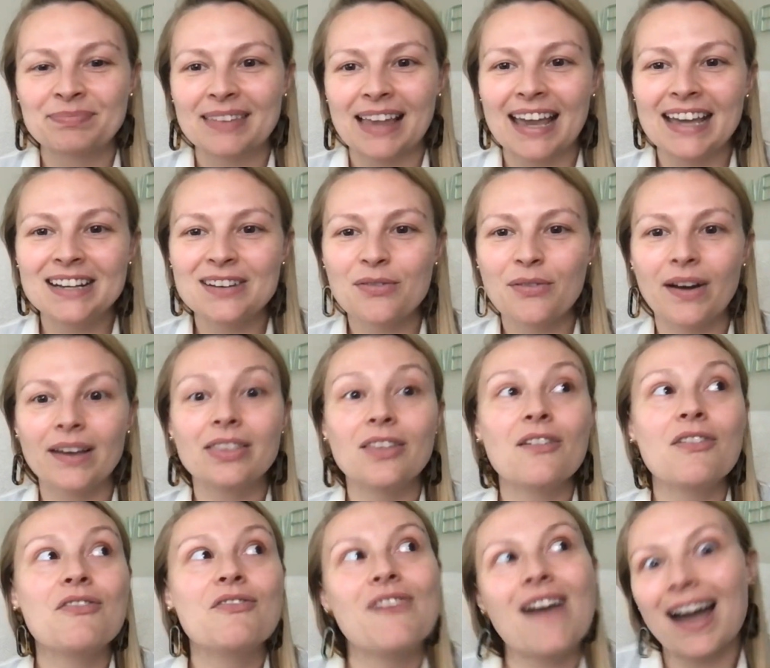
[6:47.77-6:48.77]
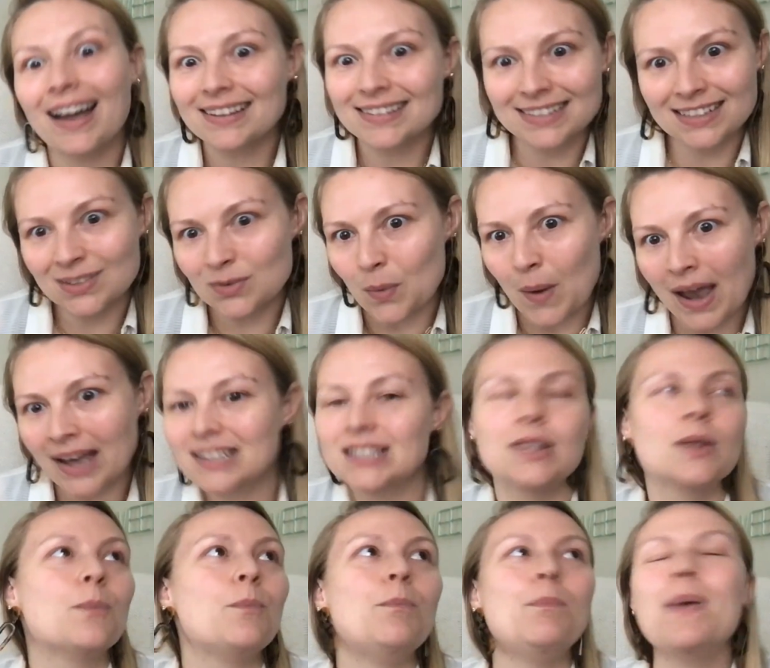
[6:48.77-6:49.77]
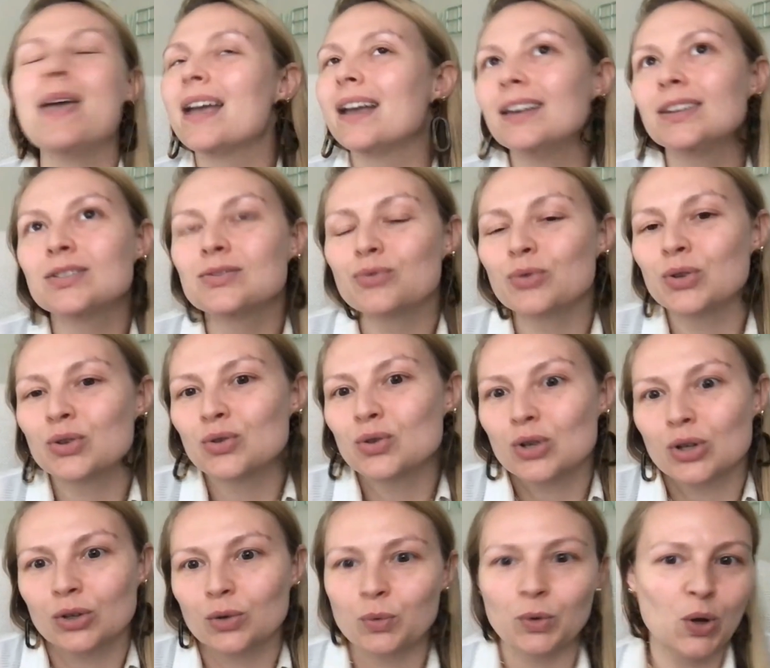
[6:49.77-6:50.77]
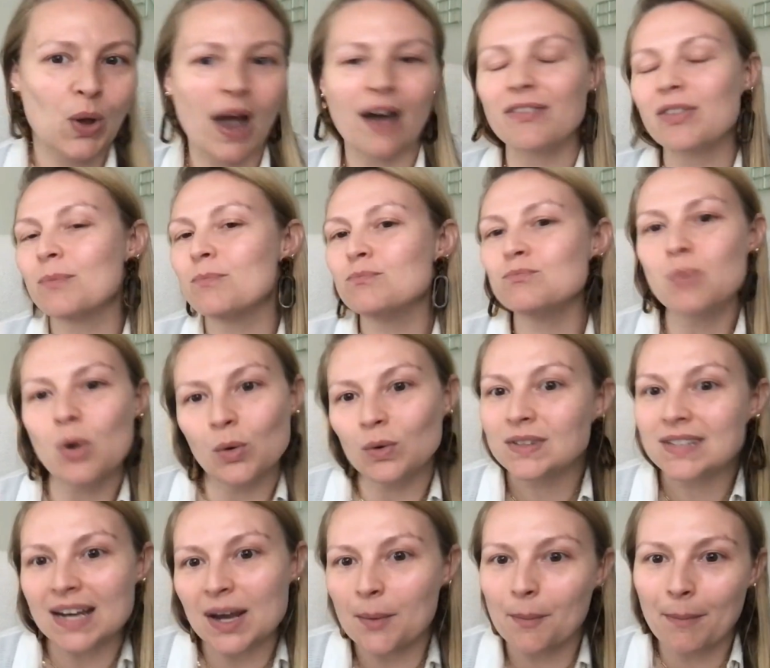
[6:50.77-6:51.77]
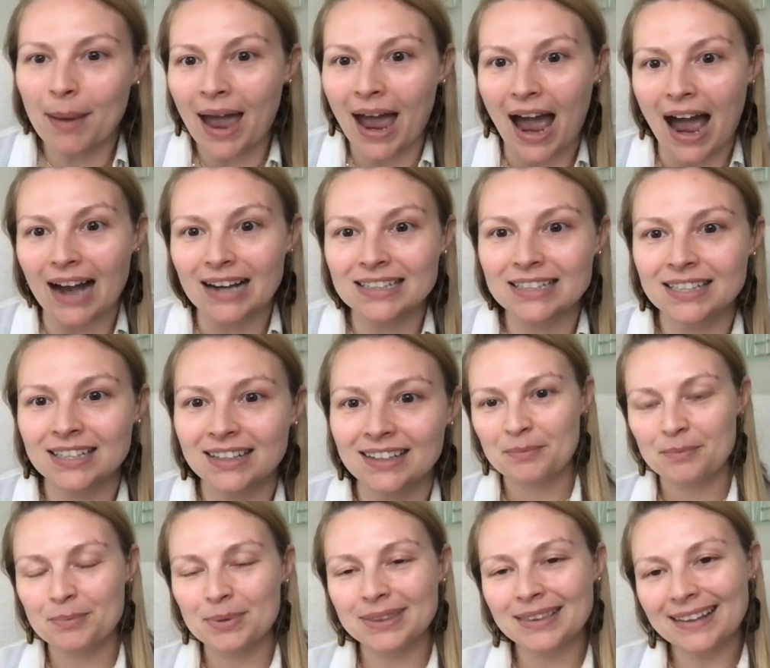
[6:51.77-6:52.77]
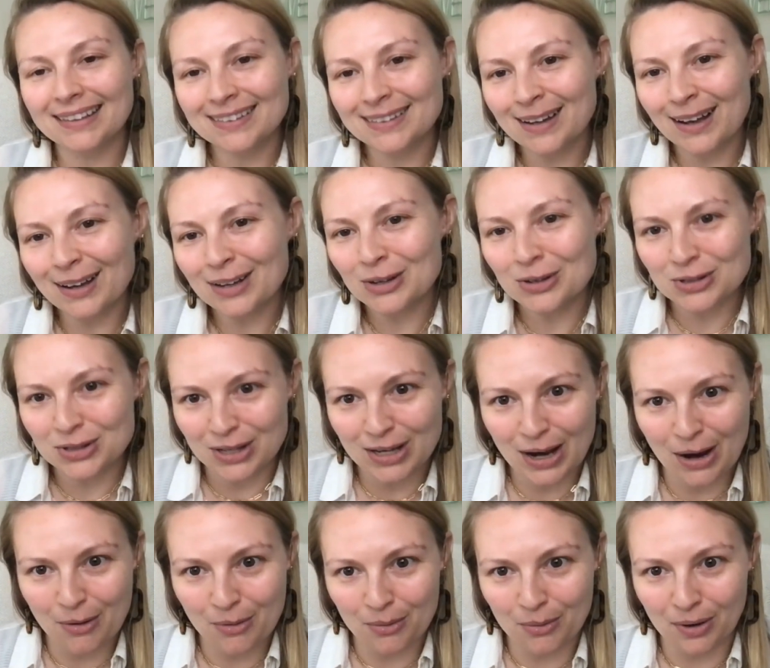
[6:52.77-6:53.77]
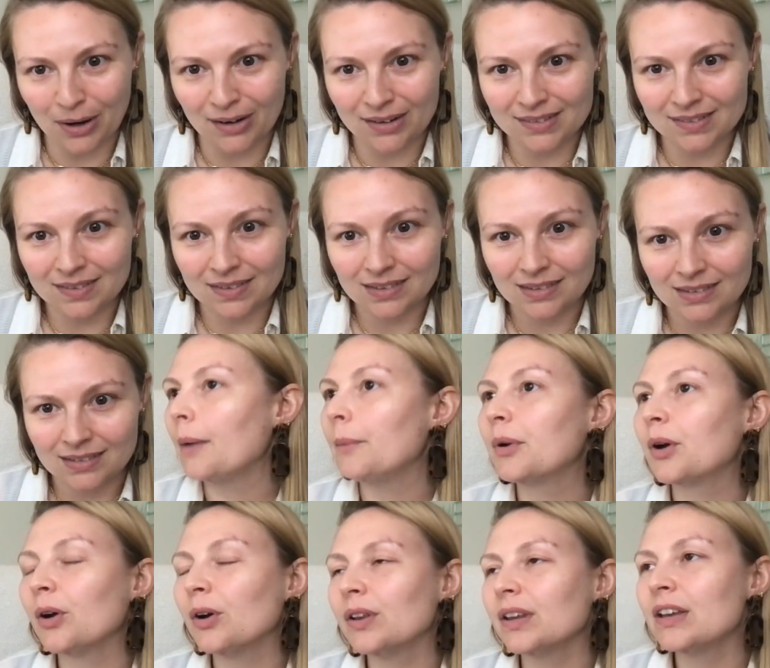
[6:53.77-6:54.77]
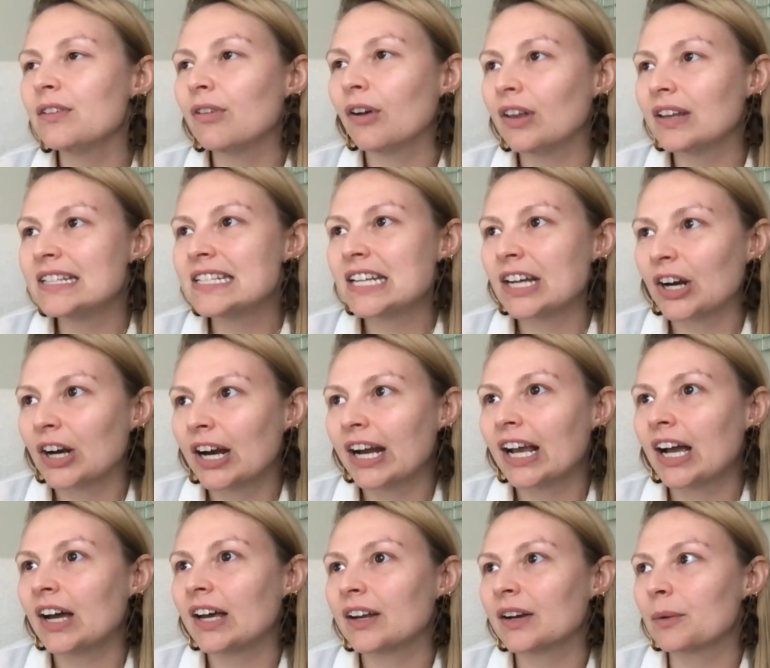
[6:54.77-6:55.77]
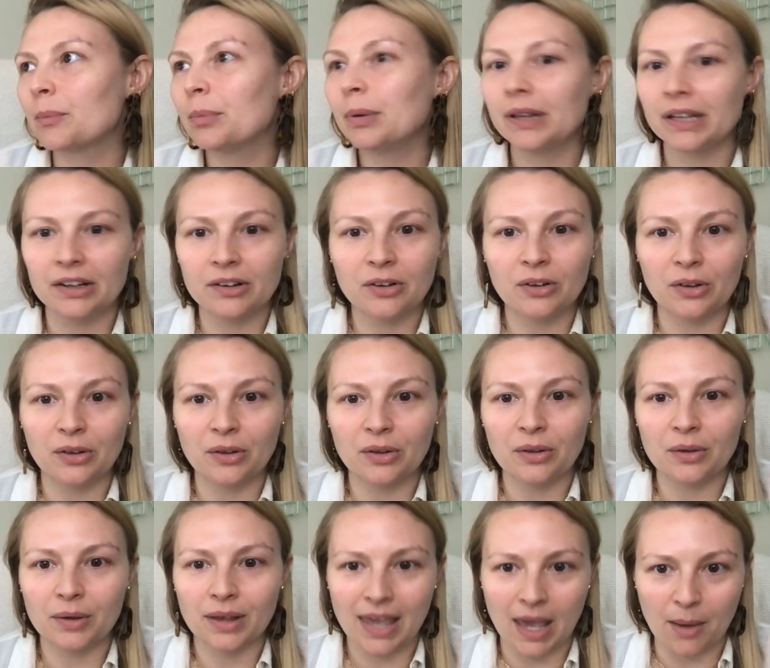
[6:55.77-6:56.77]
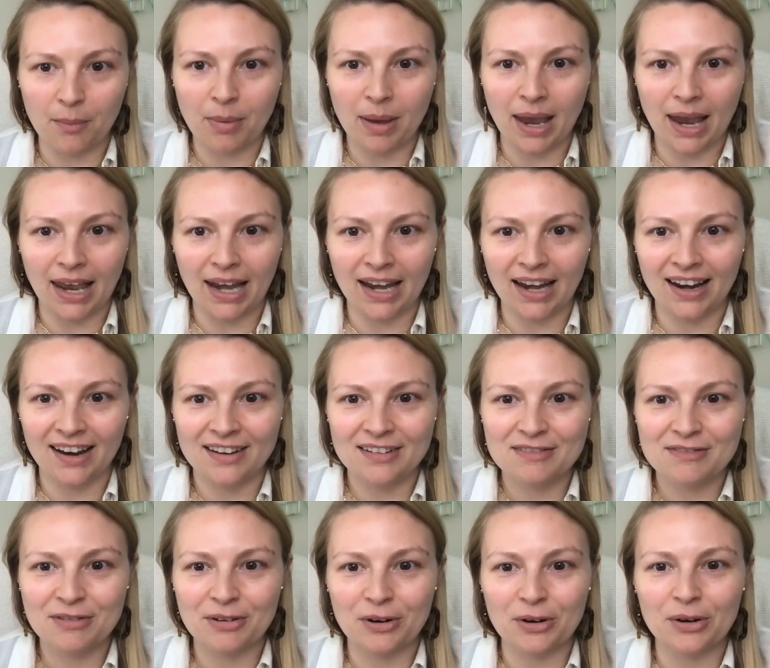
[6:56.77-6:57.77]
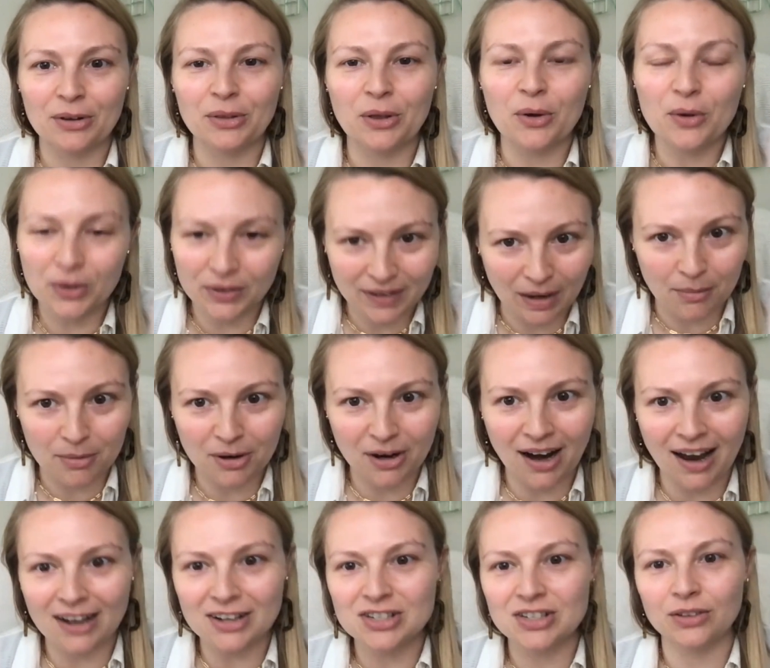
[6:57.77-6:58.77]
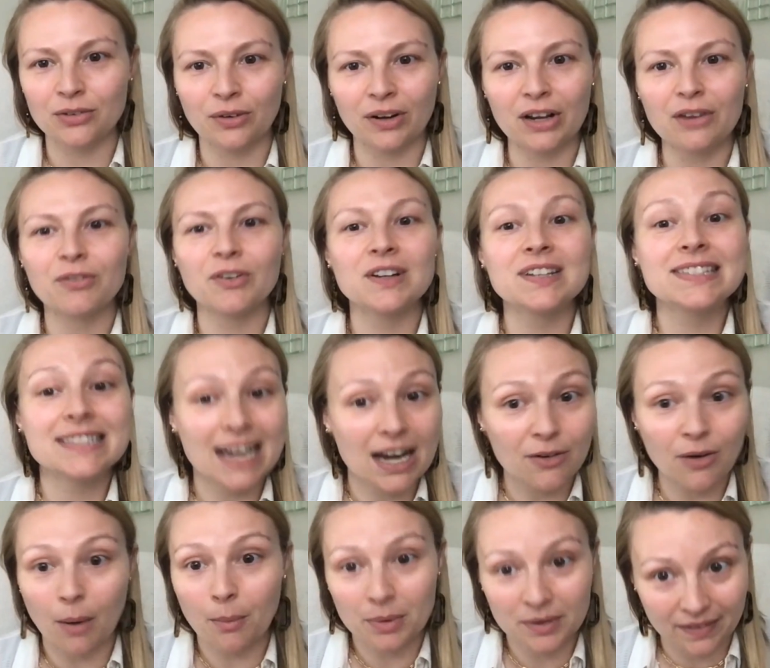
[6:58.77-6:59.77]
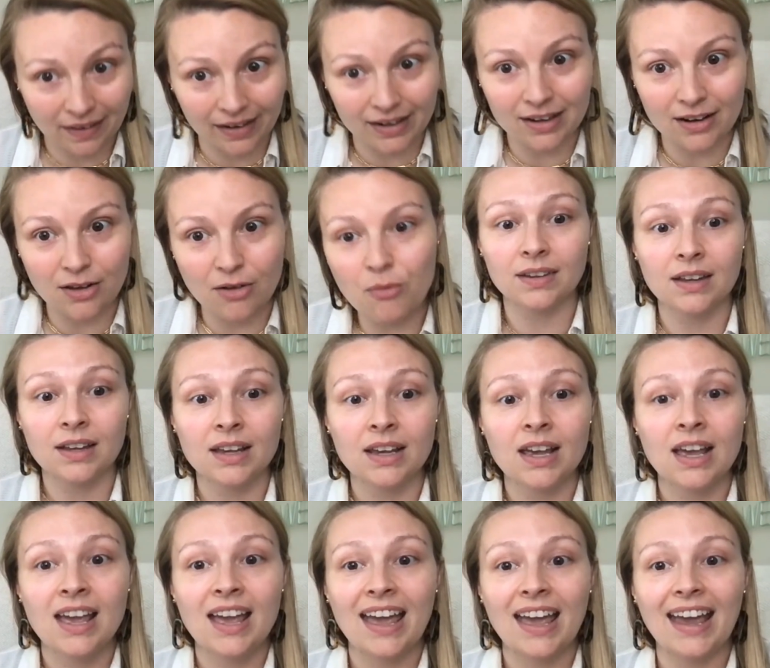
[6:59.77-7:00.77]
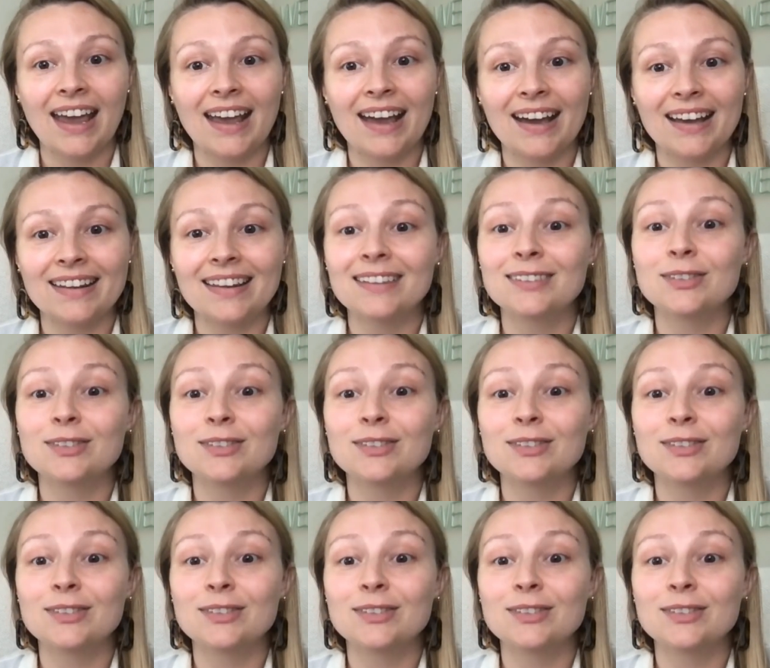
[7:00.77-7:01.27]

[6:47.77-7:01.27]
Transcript: And to find the fastest way to the biggest results where you have the most impact. But that's not usually how it works. I'm currently volunteering on a political campaign for a local Democrat. She's running for state representative, and this